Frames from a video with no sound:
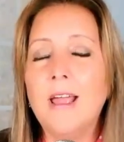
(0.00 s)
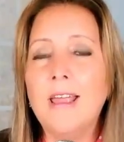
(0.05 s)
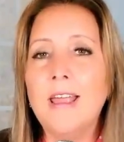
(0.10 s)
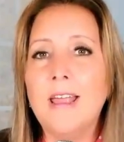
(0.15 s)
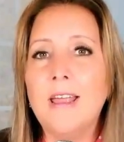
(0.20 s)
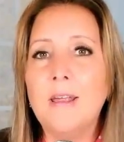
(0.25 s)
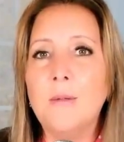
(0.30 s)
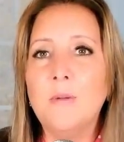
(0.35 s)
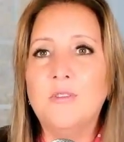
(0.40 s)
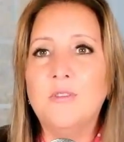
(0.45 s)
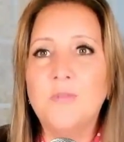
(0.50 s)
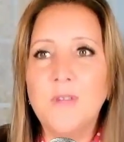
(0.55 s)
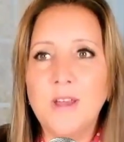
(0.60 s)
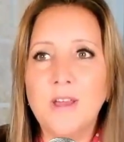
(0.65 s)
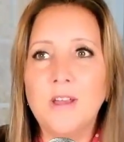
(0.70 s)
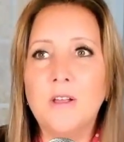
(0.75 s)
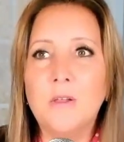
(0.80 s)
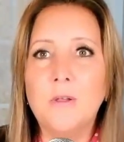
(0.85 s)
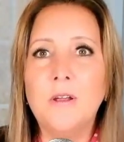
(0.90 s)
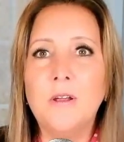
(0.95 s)
It was very
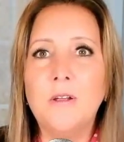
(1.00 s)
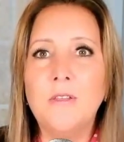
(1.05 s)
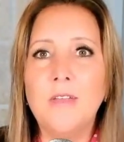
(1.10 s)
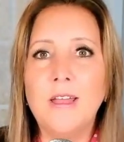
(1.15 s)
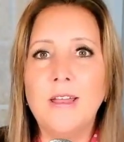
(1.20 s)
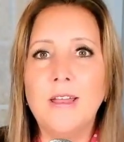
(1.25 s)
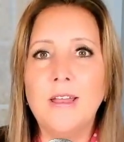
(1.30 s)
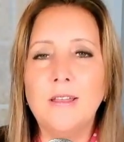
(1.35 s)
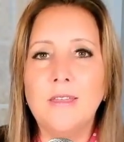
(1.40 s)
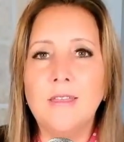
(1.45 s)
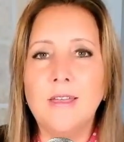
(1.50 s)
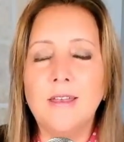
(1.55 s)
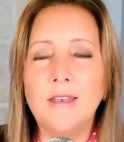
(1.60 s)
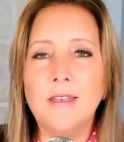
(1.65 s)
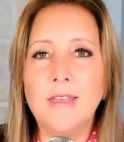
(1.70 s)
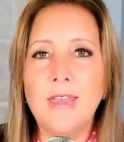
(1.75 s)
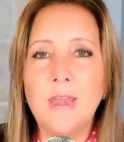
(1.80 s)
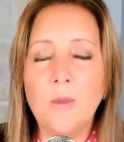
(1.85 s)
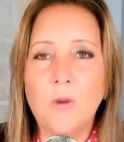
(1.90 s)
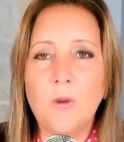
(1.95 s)
clear that
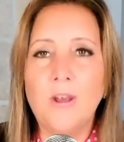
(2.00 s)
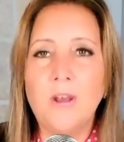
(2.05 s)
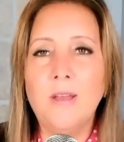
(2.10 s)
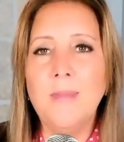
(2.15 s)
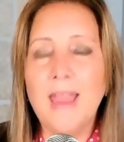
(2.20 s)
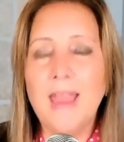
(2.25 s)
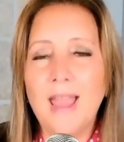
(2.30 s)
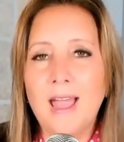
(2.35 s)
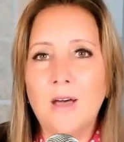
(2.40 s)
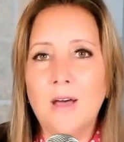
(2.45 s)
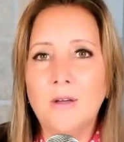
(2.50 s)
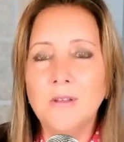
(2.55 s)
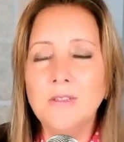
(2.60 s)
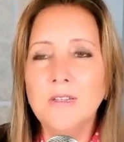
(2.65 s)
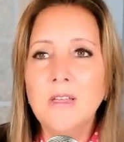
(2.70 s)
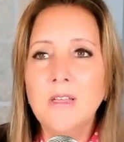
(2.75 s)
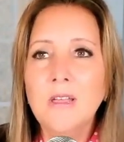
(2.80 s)
he wanted me out.